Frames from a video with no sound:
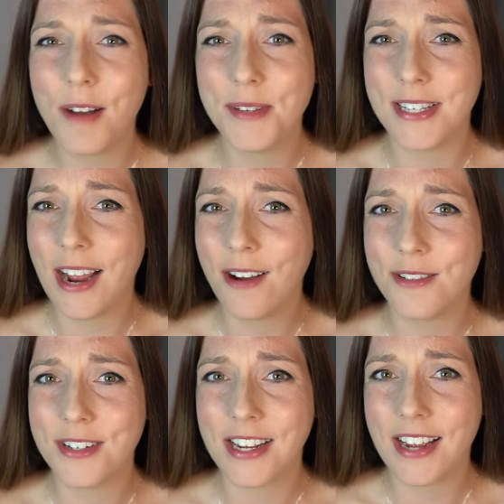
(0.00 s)
comes
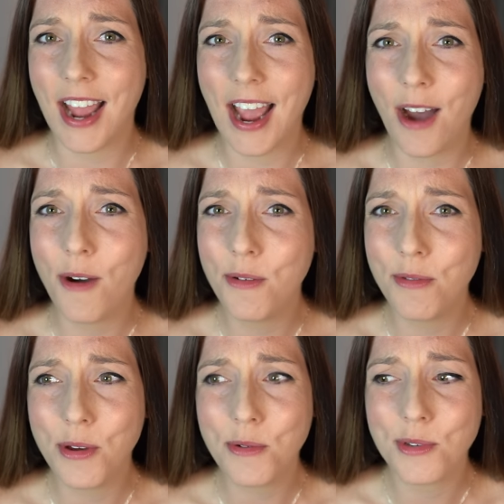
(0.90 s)
down to how
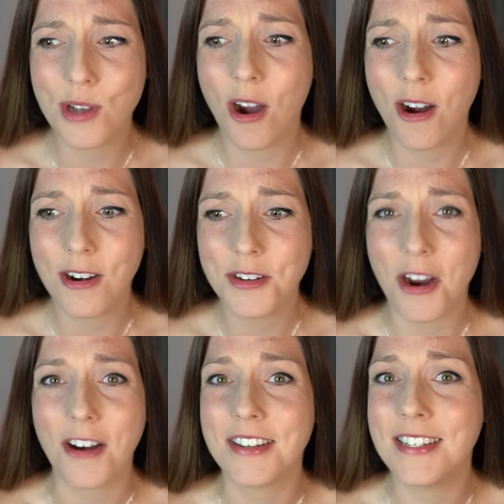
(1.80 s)
those cars
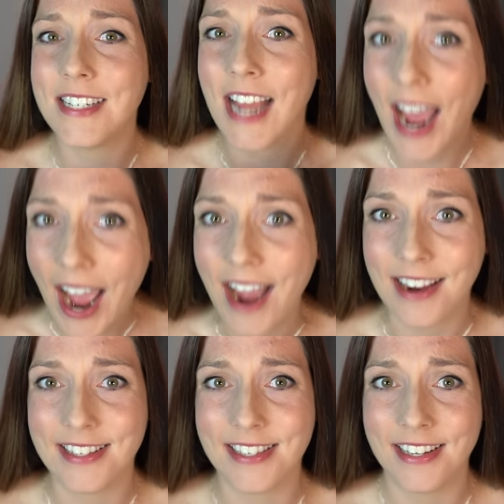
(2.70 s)
are
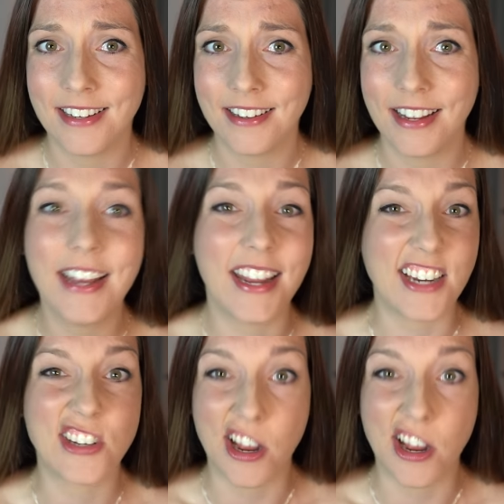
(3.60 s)
taxed in each